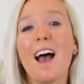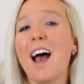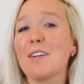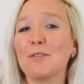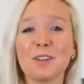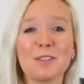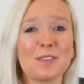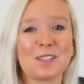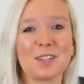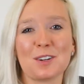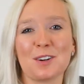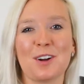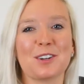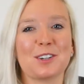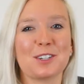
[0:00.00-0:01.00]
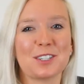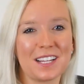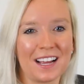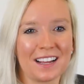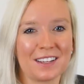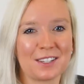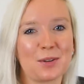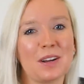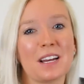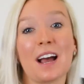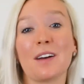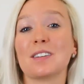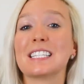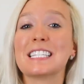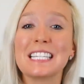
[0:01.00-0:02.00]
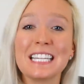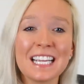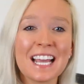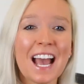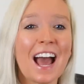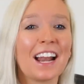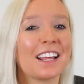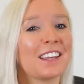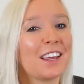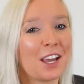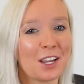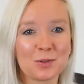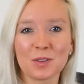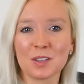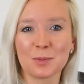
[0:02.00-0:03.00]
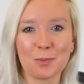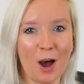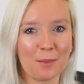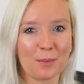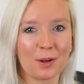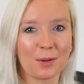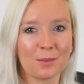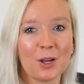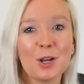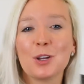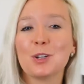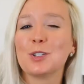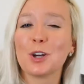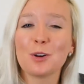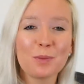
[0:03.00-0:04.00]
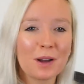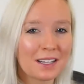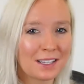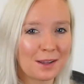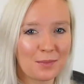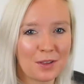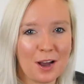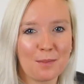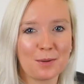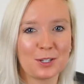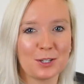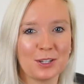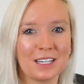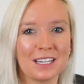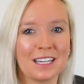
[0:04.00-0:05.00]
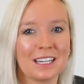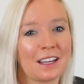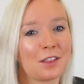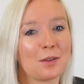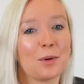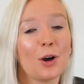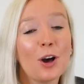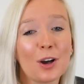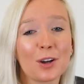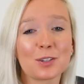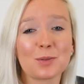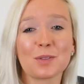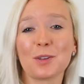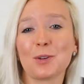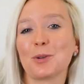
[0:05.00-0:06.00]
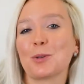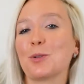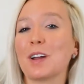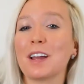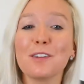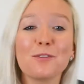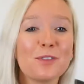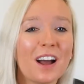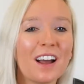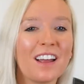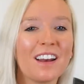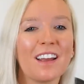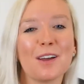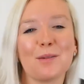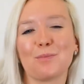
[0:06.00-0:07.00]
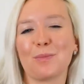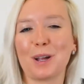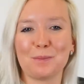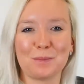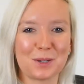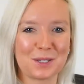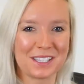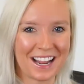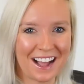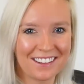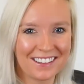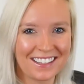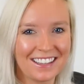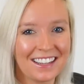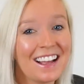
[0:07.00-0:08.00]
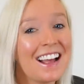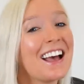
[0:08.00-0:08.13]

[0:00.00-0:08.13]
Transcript: Every visitor on your site is going to have to see and engage with this pop-up. Don't pass up the opportunity to get them hooked with a little creative fun and brand personality.